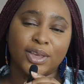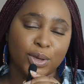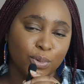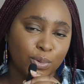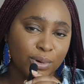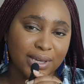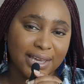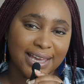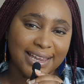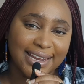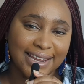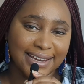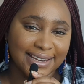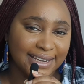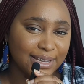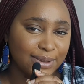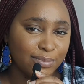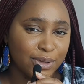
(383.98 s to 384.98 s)
you will get
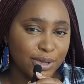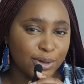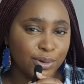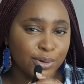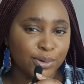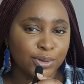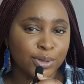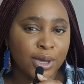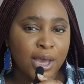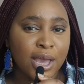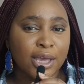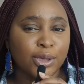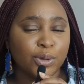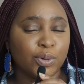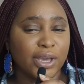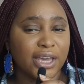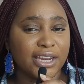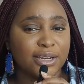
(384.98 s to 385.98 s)
an email,
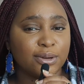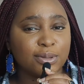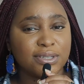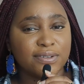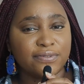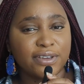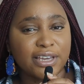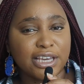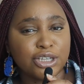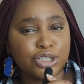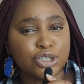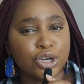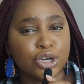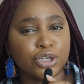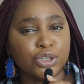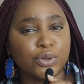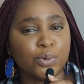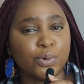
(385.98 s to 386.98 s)
you get a
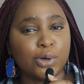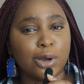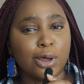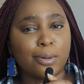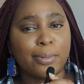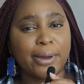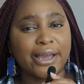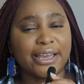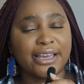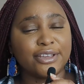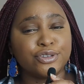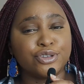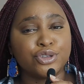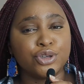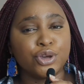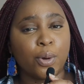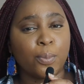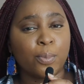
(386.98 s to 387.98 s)
notification, you will log back
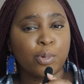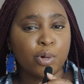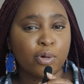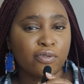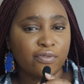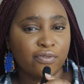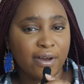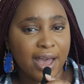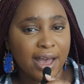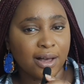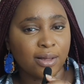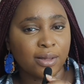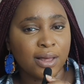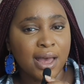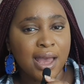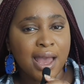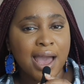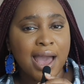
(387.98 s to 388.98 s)
into your
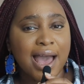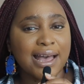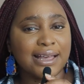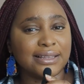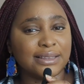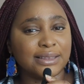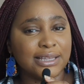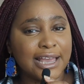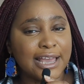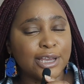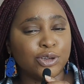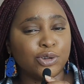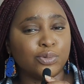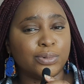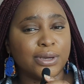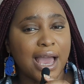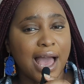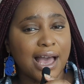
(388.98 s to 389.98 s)
profile, and there
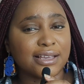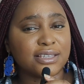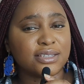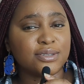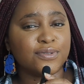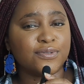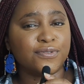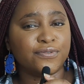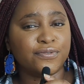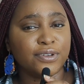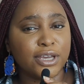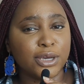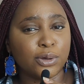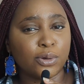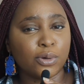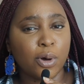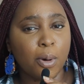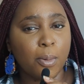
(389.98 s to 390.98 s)
you'll be asked to
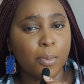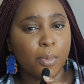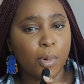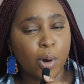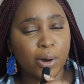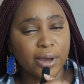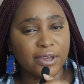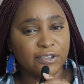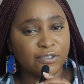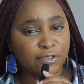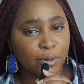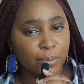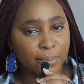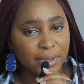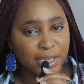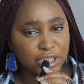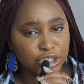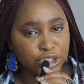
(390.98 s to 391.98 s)
fill more
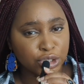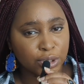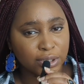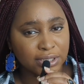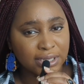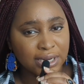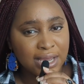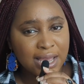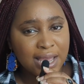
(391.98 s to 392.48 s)
information